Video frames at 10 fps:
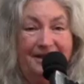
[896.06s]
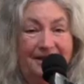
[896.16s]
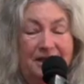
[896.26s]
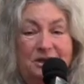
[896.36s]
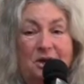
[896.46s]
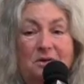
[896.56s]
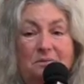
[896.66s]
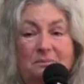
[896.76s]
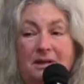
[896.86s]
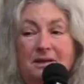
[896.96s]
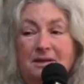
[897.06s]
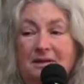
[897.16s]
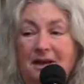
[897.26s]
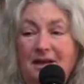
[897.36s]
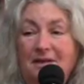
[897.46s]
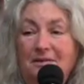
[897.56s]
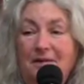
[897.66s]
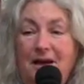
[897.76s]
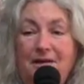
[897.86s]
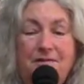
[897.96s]
They don't mean that
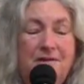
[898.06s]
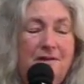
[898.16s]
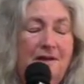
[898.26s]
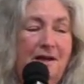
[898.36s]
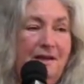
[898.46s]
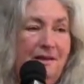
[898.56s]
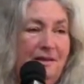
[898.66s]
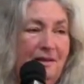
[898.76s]
you have to, like,